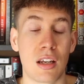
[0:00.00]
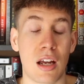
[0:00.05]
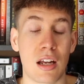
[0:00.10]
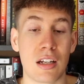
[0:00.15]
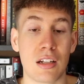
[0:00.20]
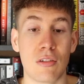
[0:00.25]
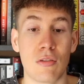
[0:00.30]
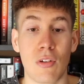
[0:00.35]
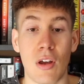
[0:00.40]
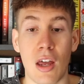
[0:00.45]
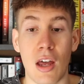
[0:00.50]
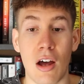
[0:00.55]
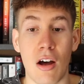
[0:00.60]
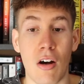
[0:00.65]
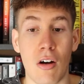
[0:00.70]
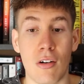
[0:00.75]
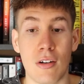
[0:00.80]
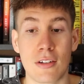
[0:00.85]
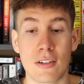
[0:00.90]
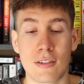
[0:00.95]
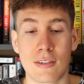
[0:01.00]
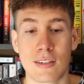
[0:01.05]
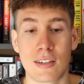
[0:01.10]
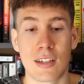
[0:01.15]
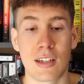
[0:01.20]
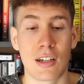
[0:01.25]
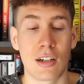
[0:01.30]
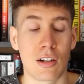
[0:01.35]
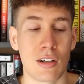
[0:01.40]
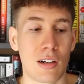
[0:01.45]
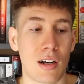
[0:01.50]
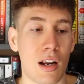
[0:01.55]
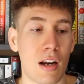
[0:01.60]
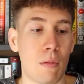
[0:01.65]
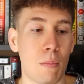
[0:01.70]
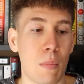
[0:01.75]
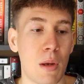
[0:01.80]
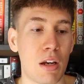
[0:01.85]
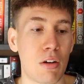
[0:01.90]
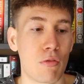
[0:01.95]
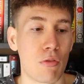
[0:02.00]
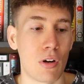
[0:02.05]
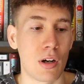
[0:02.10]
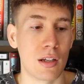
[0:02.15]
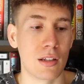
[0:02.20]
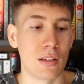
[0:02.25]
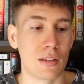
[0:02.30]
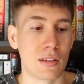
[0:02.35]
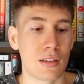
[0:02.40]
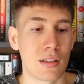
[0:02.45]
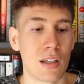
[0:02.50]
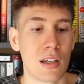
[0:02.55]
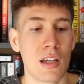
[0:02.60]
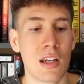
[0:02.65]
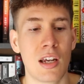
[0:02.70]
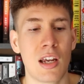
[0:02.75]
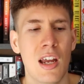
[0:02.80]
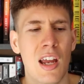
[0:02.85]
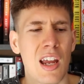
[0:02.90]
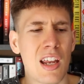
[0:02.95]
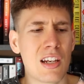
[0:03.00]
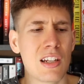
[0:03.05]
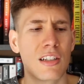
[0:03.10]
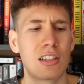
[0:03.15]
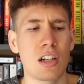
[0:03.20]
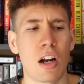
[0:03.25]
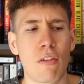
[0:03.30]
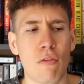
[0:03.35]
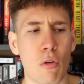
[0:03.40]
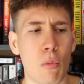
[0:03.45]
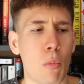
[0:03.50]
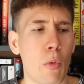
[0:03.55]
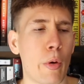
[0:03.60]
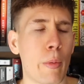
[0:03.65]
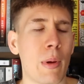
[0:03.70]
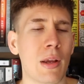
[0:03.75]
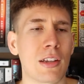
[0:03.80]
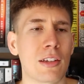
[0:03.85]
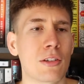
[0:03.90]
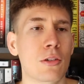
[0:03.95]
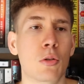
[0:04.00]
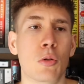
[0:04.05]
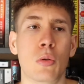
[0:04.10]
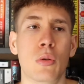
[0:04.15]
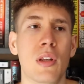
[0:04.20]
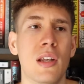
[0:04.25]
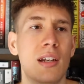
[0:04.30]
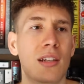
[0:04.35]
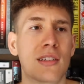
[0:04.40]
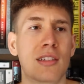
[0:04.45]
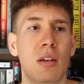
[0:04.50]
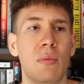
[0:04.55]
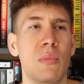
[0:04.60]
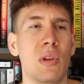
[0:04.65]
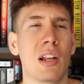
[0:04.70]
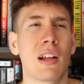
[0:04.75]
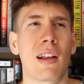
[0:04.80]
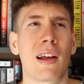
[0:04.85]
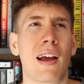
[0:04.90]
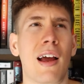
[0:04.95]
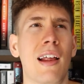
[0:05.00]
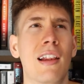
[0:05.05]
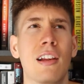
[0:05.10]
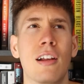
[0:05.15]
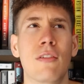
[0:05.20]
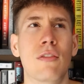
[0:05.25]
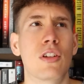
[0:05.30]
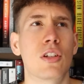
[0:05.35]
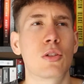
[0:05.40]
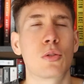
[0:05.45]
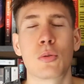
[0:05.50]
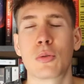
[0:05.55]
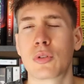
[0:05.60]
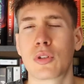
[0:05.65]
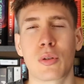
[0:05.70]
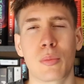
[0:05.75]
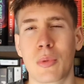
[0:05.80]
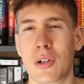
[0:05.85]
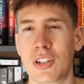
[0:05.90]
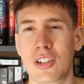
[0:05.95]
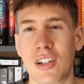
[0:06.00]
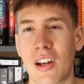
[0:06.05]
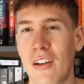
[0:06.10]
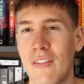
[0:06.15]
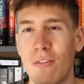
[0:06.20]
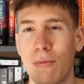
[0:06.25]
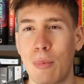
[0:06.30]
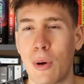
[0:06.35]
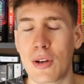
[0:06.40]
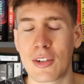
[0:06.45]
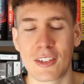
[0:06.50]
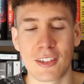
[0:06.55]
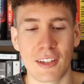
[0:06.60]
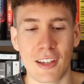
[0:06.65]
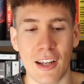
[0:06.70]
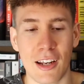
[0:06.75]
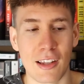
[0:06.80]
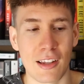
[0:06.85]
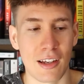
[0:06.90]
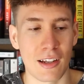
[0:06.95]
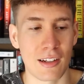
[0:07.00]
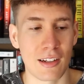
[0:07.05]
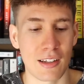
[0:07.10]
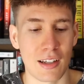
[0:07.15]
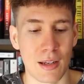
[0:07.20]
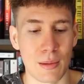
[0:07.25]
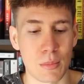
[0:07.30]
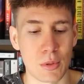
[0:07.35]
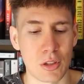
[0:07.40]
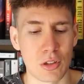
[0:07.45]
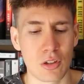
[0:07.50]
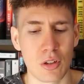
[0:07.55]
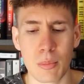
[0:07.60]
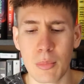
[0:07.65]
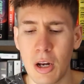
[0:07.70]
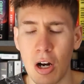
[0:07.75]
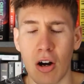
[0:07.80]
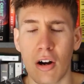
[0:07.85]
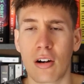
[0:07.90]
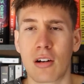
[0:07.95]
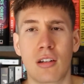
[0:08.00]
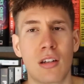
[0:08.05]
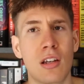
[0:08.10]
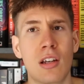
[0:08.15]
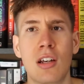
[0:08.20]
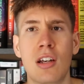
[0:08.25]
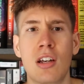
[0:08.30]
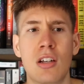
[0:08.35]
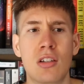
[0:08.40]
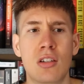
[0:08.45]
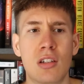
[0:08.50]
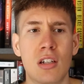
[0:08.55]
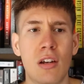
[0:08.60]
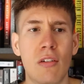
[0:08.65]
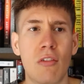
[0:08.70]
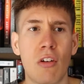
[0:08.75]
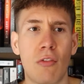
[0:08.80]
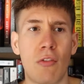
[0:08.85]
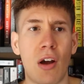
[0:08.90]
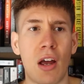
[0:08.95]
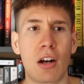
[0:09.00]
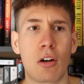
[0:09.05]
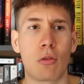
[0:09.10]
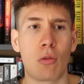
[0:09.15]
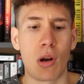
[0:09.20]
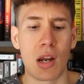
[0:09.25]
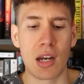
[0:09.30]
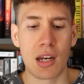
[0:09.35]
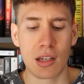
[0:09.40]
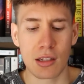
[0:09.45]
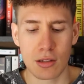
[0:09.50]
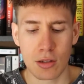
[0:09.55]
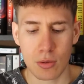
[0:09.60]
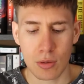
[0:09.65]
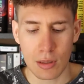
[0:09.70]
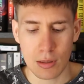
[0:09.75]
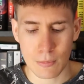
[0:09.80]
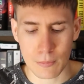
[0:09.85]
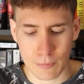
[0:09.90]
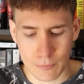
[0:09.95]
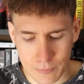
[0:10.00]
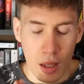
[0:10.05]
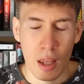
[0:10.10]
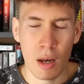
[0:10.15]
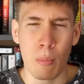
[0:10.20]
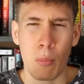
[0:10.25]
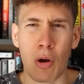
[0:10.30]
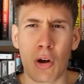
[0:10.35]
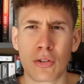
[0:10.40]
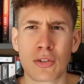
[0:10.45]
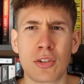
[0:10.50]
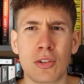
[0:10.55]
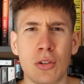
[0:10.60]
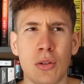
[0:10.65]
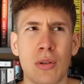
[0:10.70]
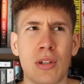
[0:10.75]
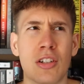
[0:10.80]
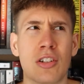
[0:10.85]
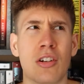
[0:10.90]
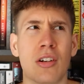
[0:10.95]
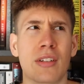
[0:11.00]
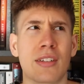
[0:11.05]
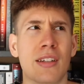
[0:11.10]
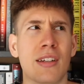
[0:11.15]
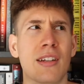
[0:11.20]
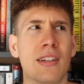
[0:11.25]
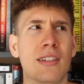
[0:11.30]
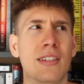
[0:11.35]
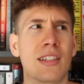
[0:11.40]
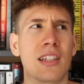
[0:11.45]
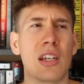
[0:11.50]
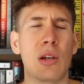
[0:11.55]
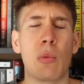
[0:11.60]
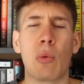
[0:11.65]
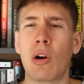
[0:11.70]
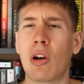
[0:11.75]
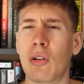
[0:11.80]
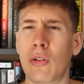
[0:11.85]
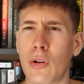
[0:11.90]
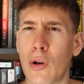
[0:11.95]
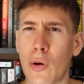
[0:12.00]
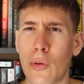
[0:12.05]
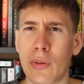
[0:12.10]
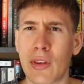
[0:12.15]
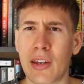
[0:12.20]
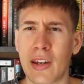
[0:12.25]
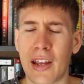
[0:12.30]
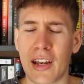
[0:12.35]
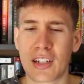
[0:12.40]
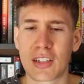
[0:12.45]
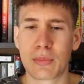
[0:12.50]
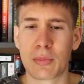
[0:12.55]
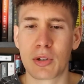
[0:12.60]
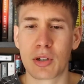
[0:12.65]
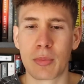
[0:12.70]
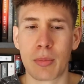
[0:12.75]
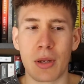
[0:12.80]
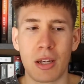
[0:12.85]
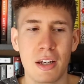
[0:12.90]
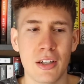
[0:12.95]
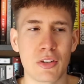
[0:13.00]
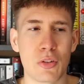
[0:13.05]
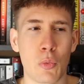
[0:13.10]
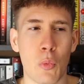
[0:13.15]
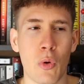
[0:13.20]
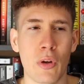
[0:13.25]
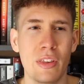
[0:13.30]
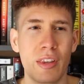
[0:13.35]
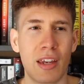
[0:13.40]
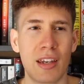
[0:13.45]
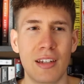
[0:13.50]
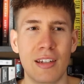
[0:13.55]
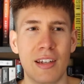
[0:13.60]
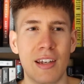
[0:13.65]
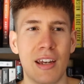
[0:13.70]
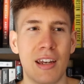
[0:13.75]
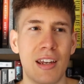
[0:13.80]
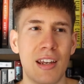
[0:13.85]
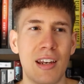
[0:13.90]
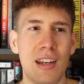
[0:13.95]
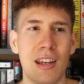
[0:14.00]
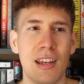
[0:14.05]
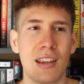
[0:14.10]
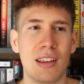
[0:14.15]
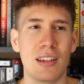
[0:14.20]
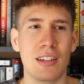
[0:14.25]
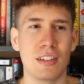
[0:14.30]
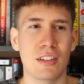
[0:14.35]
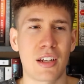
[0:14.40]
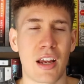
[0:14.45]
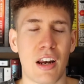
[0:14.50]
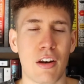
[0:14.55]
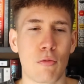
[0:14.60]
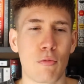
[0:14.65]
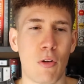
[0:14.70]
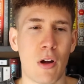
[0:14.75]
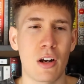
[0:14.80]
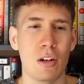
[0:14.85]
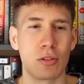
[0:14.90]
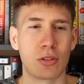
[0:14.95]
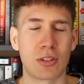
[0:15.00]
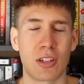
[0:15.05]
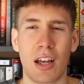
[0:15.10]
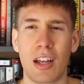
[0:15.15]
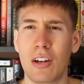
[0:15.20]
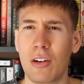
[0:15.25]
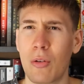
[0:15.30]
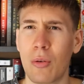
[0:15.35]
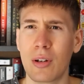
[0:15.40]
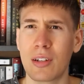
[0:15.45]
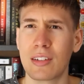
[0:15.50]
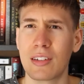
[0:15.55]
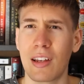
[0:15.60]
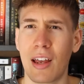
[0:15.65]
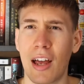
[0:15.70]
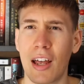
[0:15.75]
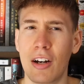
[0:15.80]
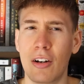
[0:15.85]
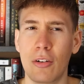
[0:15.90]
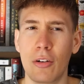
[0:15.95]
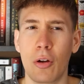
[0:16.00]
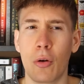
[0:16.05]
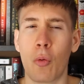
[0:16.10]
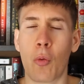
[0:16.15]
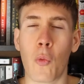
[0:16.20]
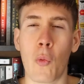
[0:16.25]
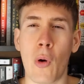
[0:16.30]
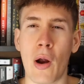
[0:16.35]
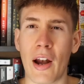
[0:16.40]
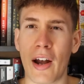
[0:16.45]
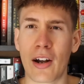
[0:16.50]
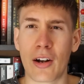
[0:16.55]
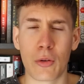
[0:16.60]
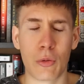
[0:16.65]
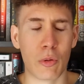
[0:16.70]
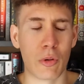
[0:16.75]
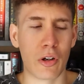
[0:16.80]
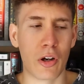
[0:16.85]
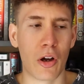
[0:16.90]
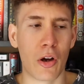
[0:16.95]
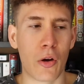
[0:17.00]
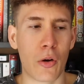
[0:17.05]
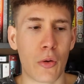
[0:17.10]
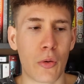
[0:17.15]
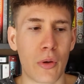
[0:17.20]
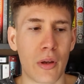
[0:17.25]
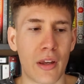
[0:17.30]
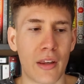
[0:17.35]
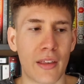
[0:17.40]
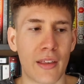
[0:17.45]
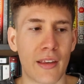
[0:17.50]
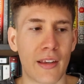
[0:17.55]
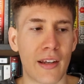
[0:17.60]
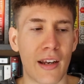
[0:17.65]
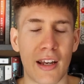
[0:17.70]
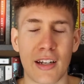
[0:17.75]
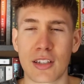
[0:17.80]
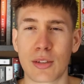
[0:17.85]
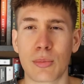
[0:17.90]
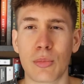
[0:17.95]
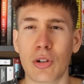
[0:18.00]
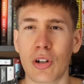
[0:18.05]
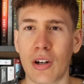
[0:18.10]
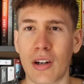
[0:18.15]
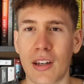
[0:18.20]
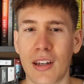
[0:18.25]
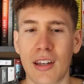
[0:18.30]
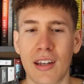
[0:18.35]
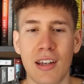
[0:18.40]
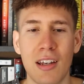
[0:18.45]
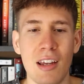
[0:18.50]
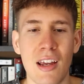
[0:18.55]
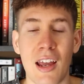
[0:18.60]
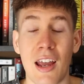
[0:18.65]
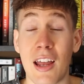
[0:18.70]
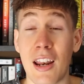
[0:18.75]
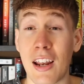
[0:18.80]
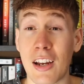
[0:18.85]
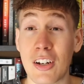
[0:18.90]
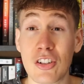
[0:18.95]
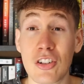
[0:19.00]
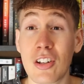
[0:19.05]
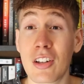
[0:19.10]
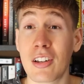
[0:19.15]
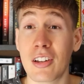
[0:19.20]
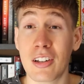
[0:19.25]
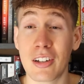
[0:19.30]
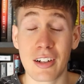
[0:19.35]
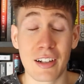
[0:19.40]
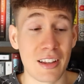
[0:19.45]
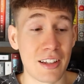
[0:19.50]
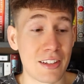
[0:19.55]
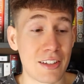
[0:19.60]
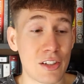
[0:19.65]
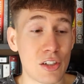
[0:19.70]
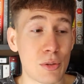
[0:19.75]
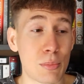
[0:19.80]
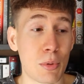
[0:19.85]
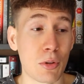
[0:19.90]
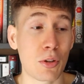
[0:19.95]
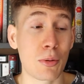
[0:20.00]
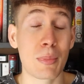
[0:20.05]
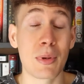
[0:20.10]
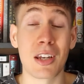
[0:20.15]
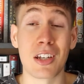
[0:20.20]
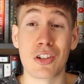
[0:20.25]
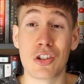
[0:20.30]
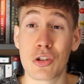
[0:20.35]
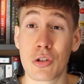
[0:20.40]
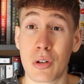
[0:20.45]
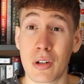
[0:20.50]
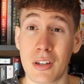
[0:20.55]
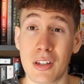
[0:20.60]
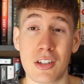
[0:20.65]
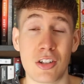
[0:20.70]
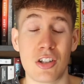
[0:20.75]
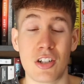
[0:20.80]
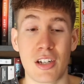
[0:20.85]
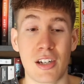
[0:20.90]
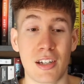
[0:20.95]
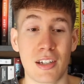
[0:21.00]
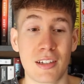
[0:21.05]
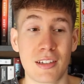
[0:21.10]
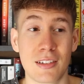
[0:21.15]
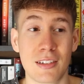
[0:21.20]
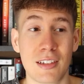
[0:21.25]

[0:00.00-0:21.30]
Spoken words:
kind of Elle, and just seeing her kind of make friends and discover more about the school. That is something, like, I love the school so much. I've probably said that a ton of times, so it's gonna be hard to give a final rating to it. And I'm also interested to see where it'll go in the next book, because of what they did in this kind of final side quest. I don't know where it will go in the next book. And actually, look, this is supposed to be a trilogy.